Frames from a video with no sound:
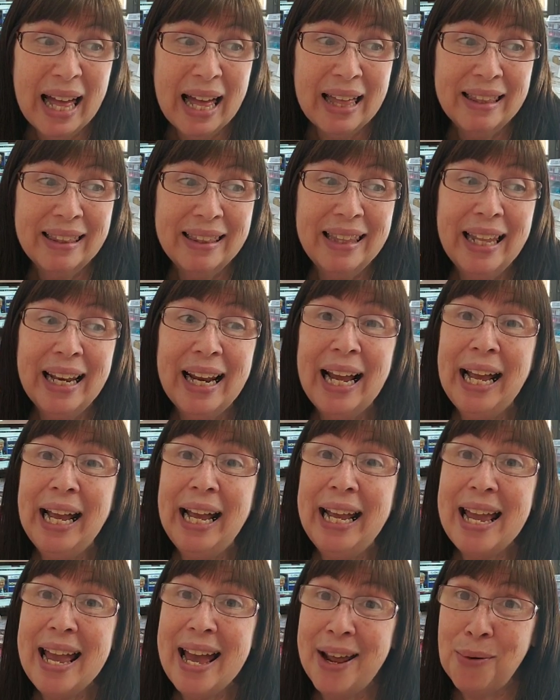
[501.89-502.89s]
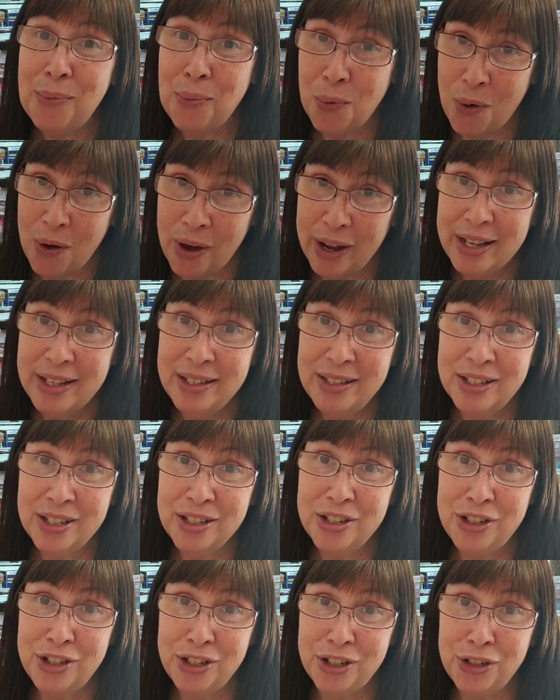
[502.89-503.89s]
that I had wanted to
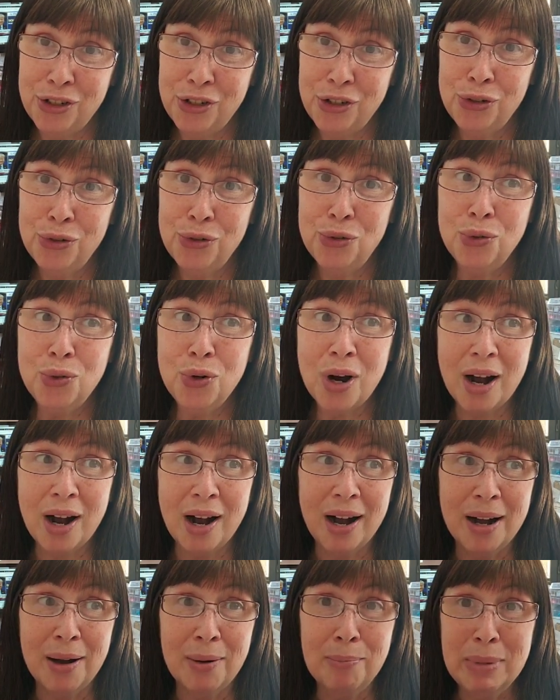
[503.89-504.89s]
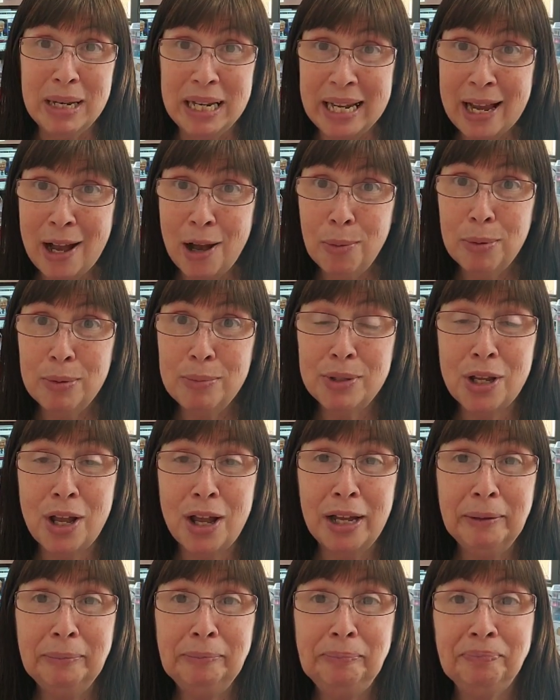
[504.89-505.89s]
do uh, mini albums
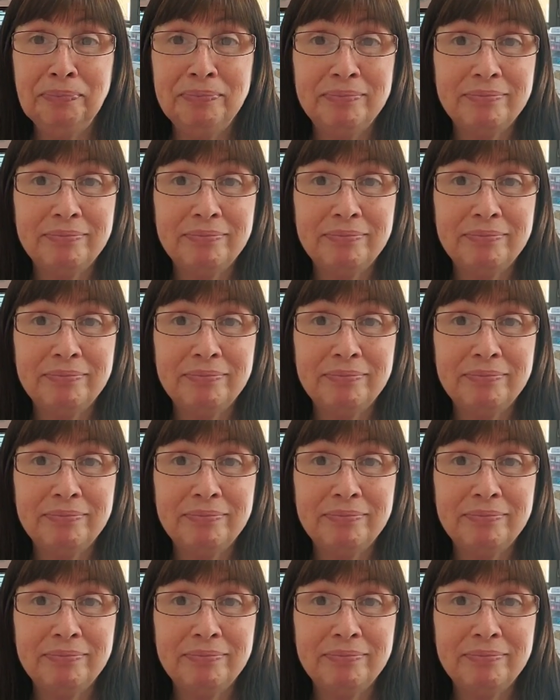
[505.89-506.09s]
on,